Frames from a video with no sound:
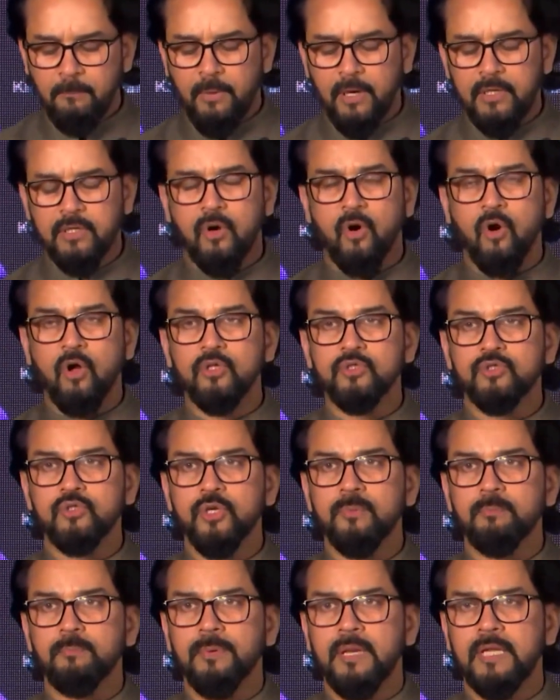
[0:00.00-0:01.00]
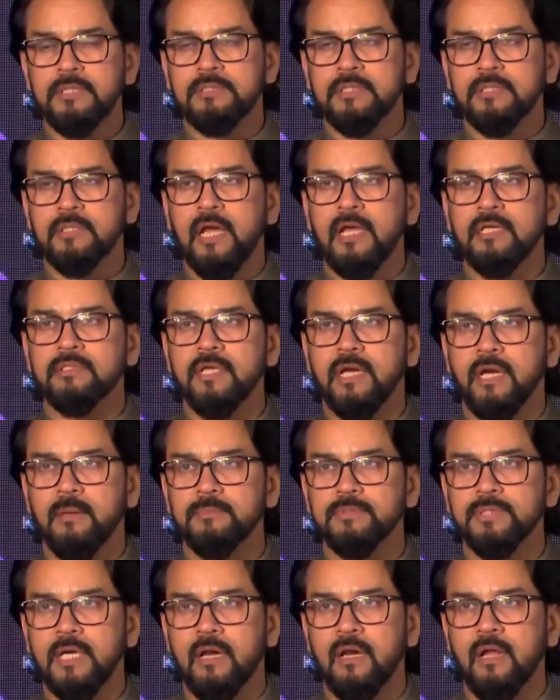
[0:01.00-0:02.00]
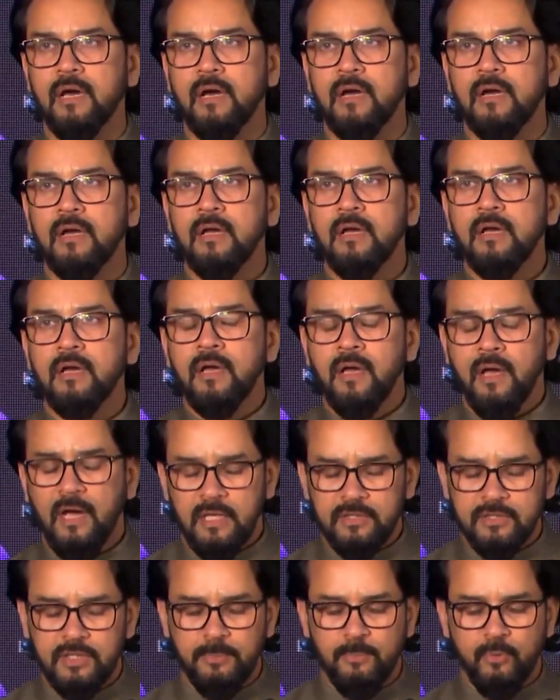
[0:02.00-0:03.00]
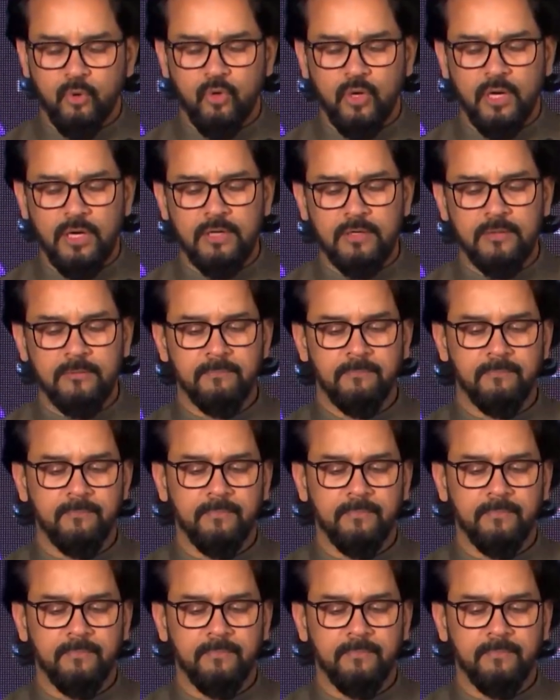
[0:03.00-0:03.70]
but also in places like Dharamshala and Dibrugarh.